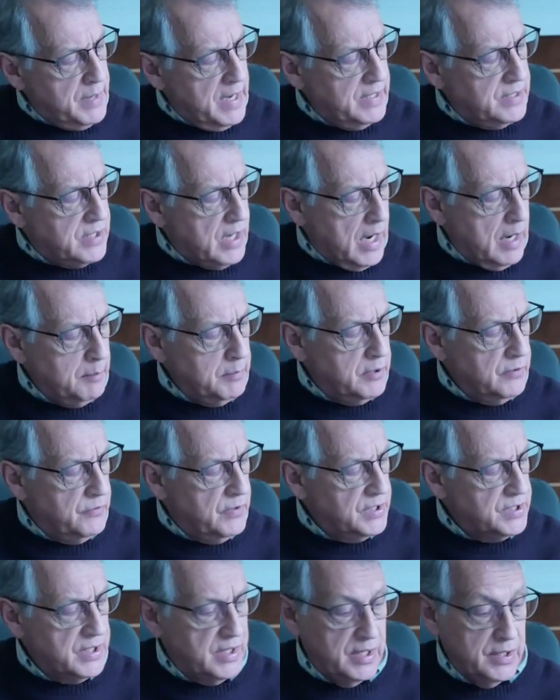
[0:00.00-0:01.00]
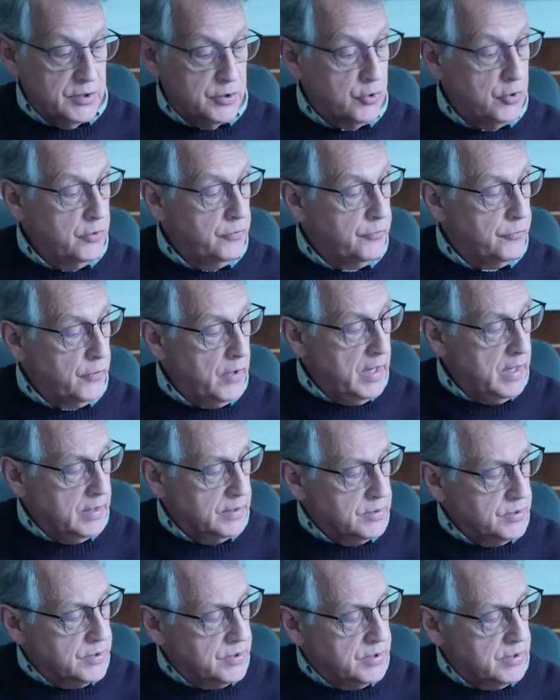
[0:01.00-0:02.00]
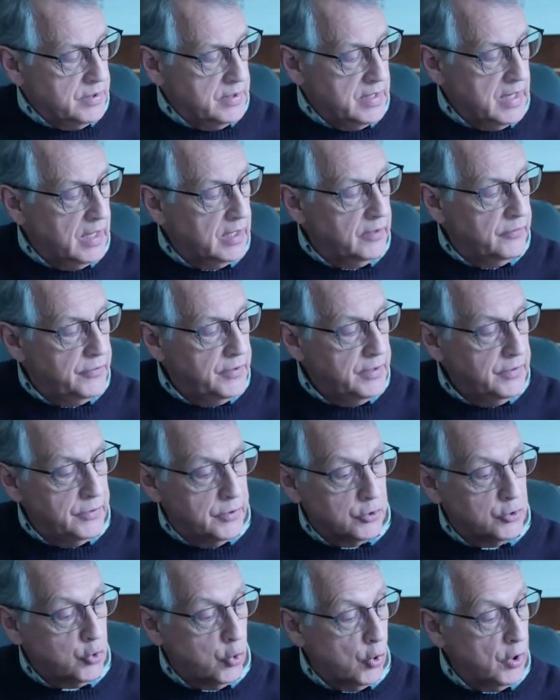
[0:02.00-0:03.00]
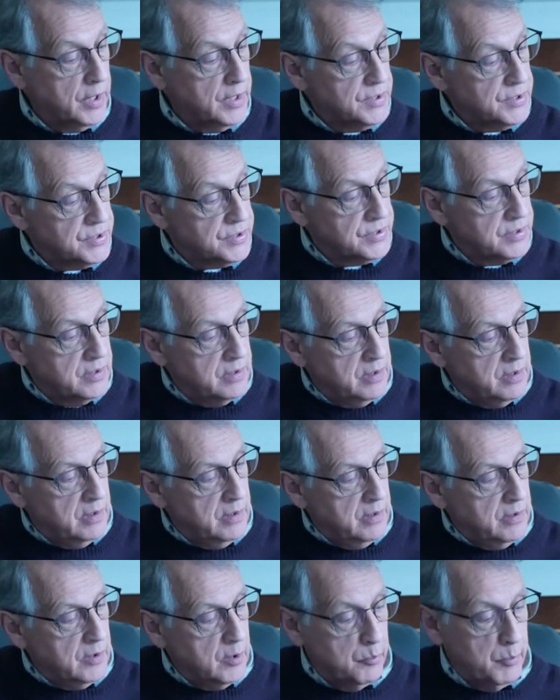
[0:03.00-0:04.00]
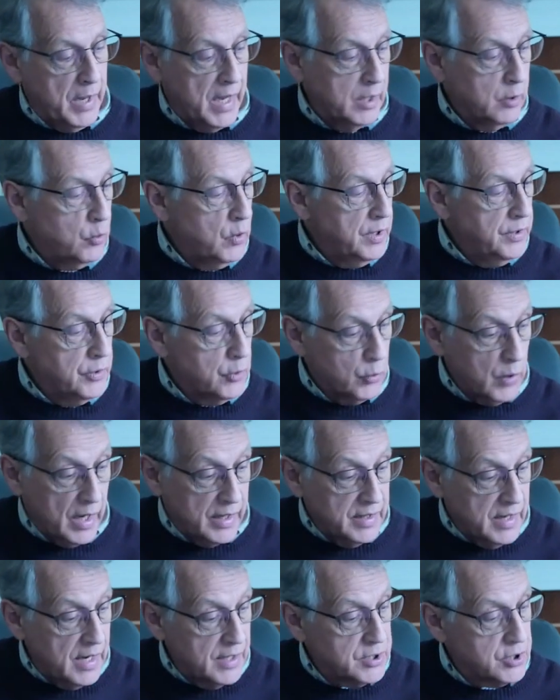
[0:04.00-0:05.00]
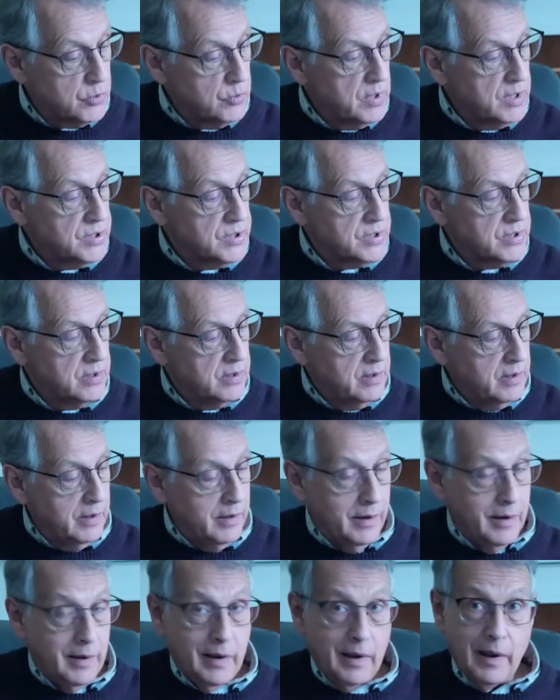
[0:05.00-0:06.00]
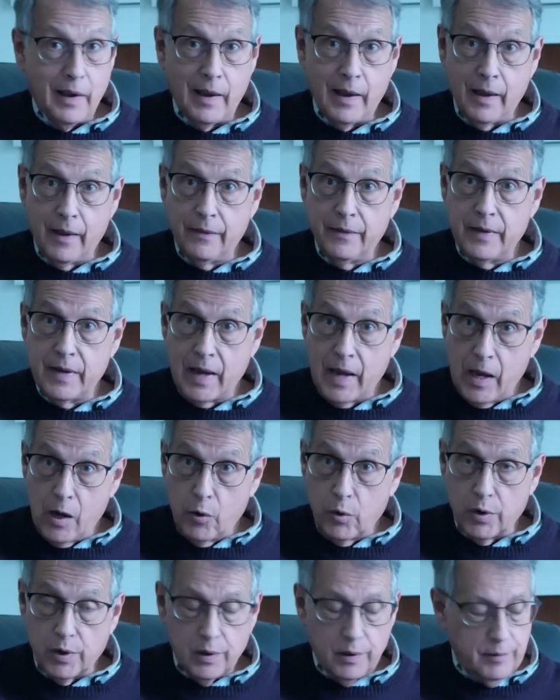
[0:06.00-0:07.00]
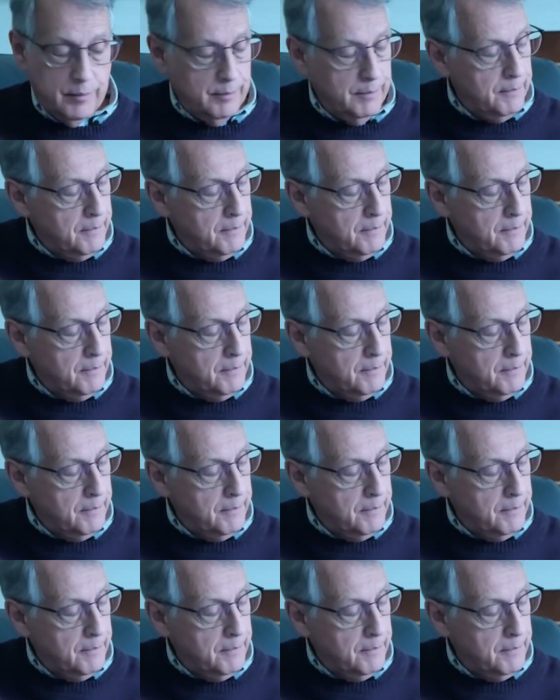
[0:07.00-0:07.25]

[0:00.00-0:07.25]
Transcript: made time to visit his good friends the elephant, the tortoise, the penguin, the rhinoceros, and the owl.